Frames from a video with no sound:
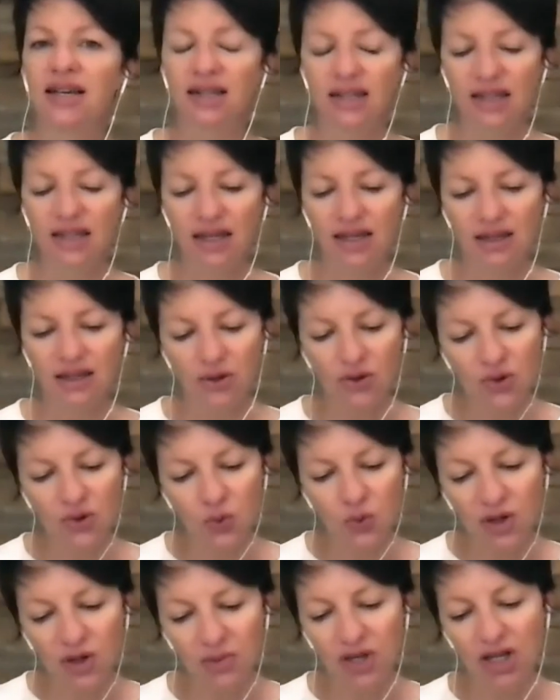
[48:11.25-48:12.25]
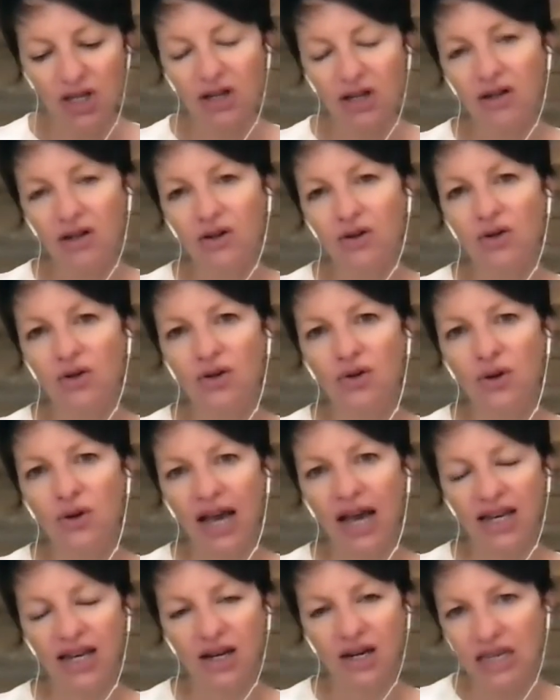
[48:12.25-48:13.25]
like those women who
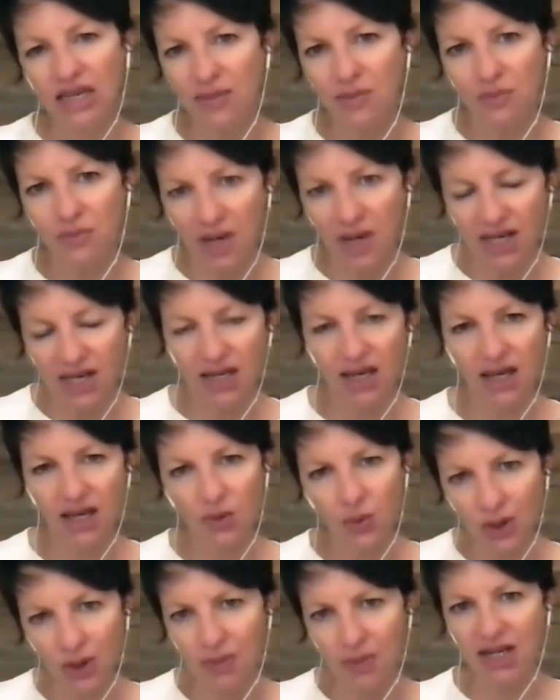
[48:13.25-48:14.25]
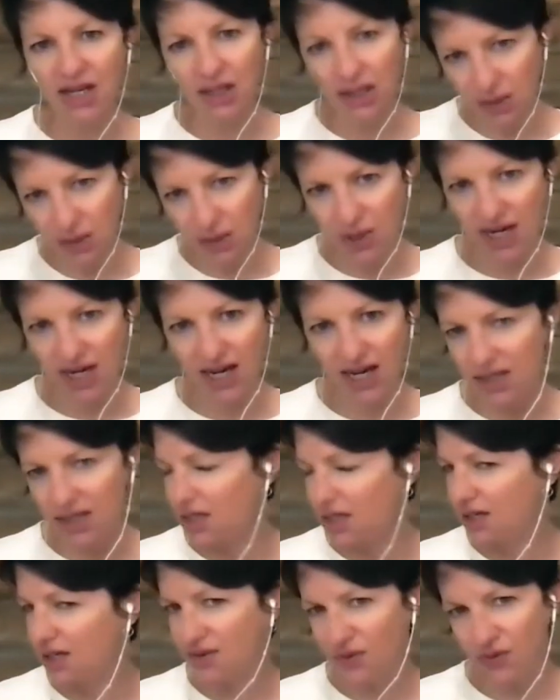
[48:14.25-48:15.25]
had to keep making and remaking their beds
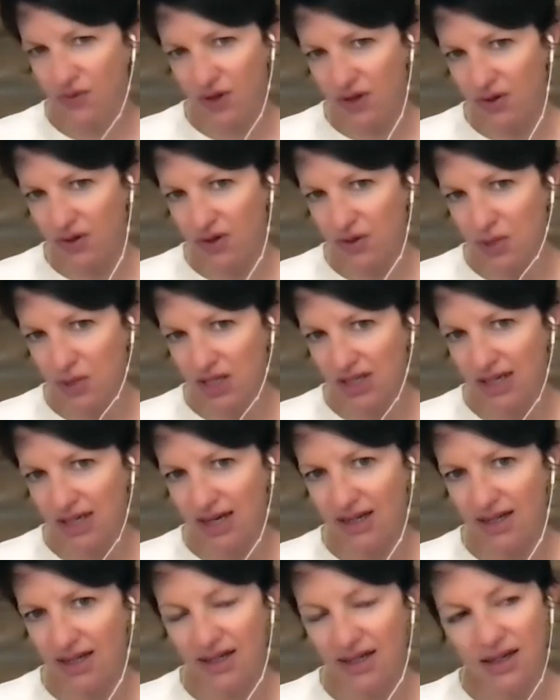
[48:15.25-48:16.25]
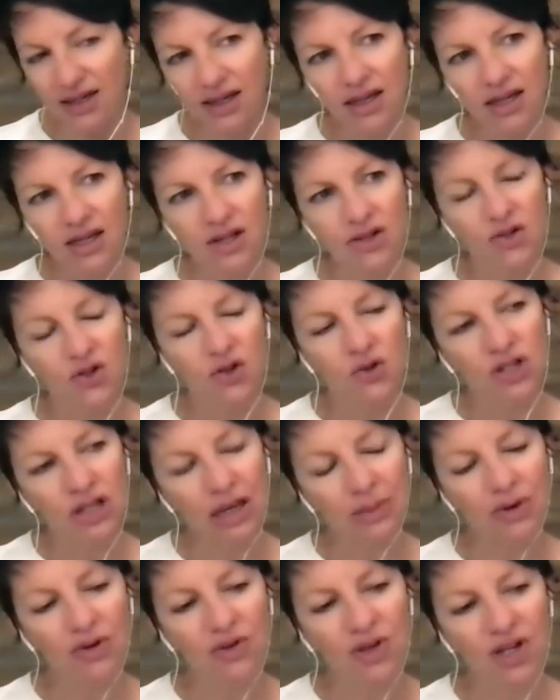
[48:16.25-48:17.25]
didn't feel humiliated so
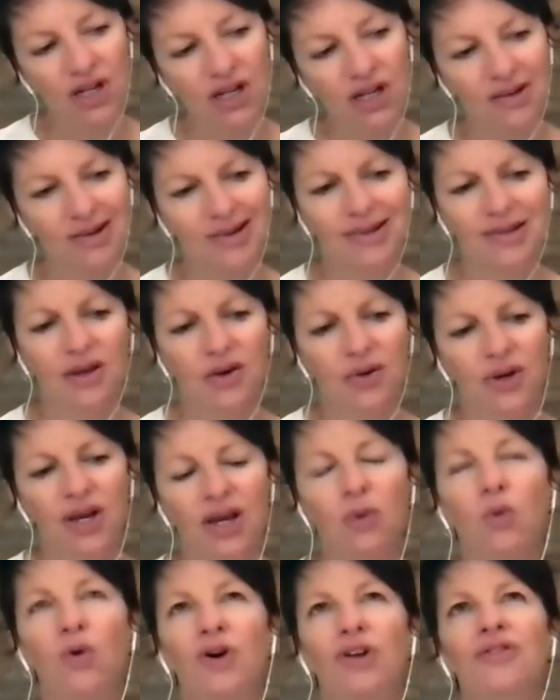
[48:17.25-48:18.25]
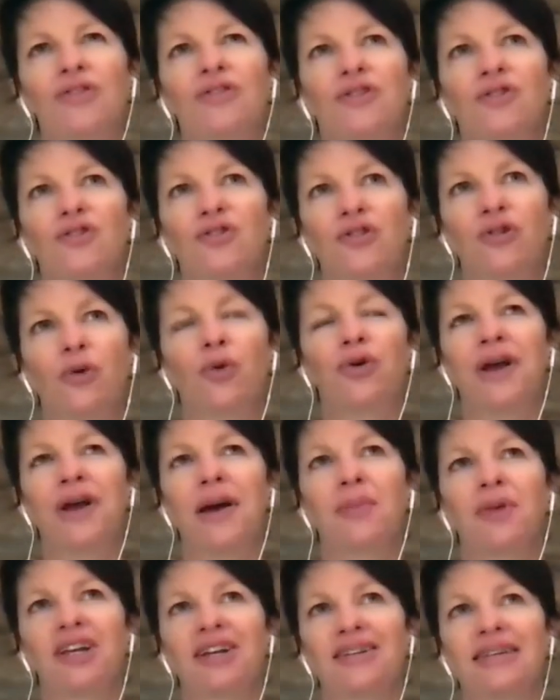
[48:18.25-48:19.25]
some of it is okay what is the story i'm
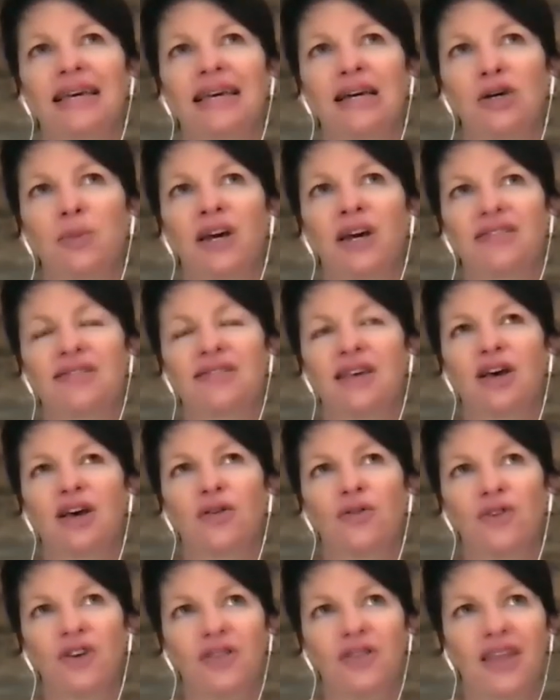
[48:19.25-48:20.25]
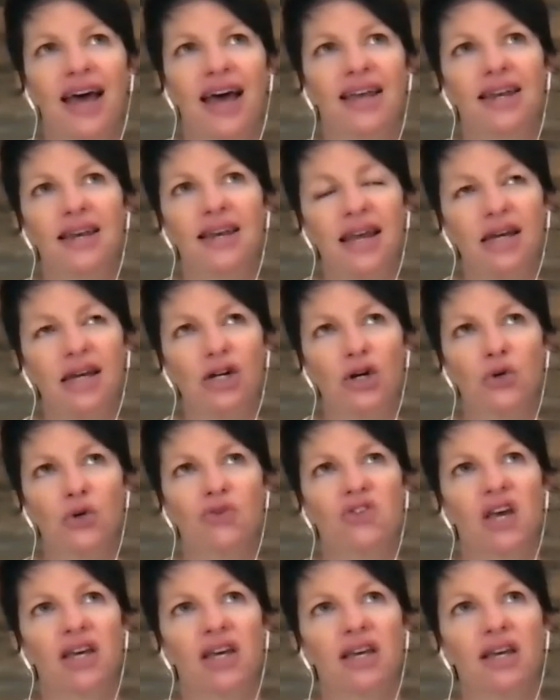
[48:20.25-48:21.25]
going to tell myself in that
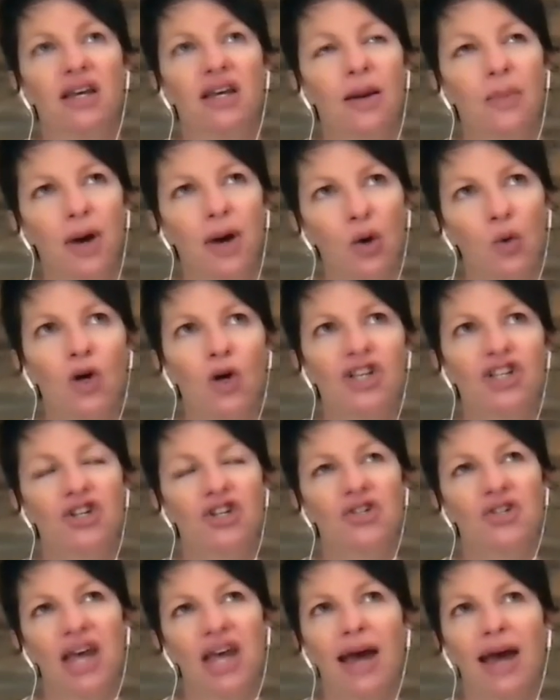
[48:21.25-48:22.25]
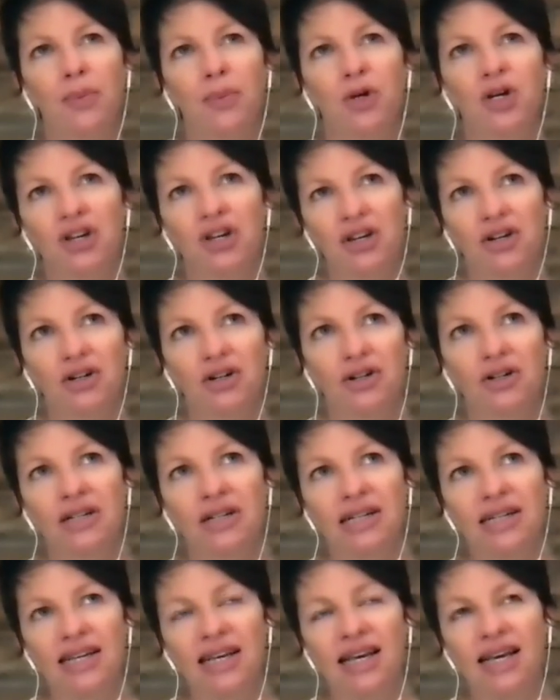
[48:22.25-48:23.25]
nanosecond about what just happened here
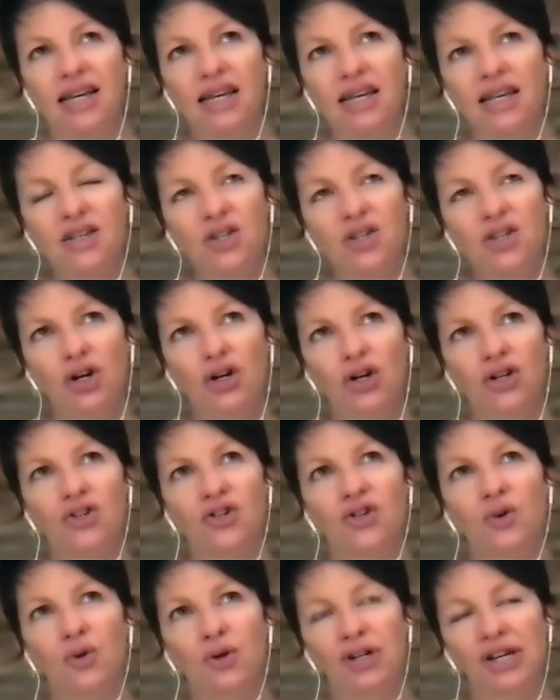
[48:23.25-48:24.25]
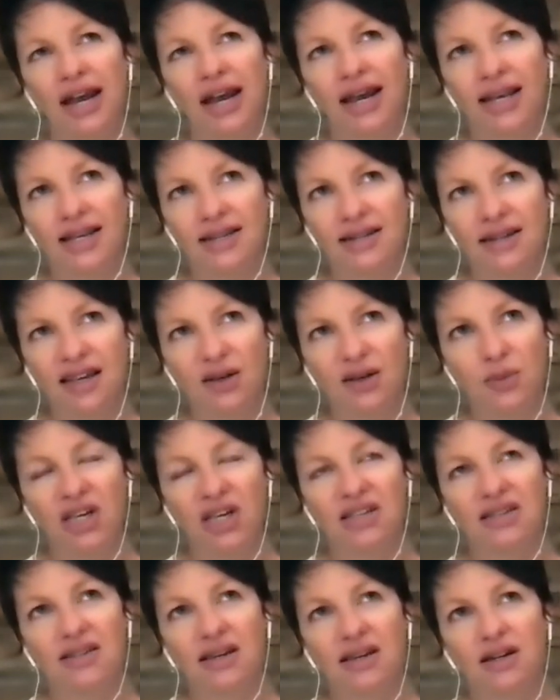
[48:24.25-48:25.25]
and is there a story i can tell
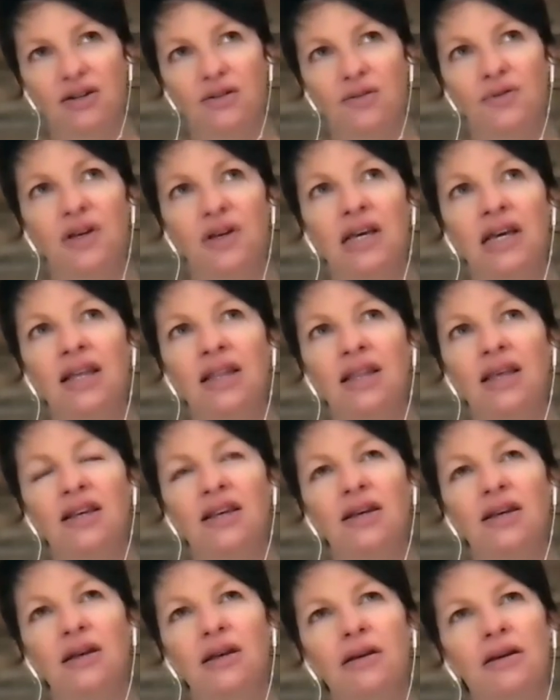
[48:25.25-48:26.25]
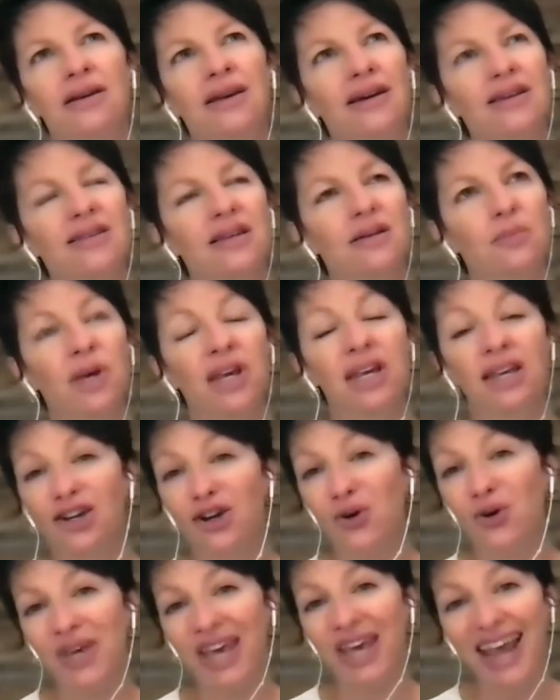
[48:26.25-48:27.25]
myself that doesn't make it
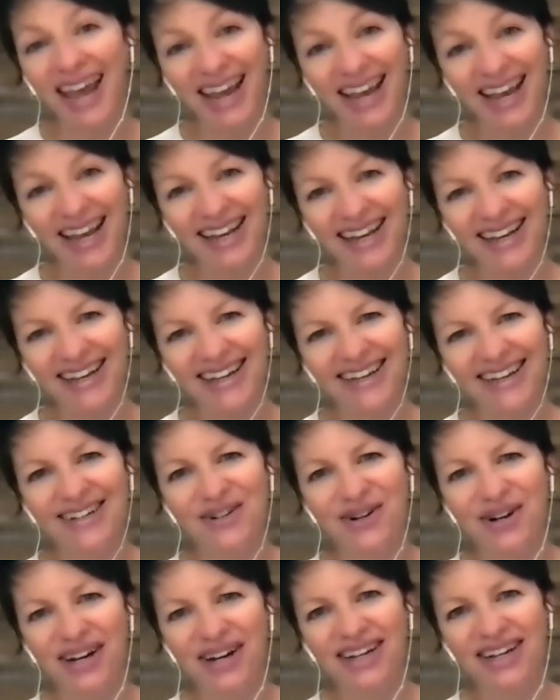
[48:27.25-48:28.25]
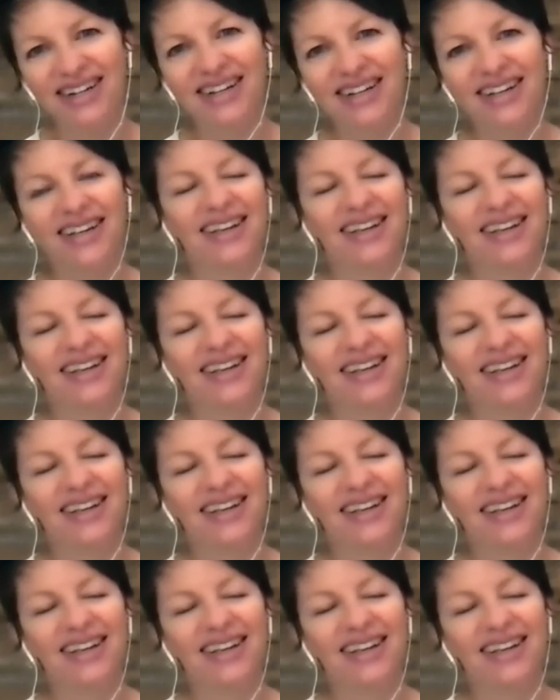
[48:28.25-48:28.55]
okay right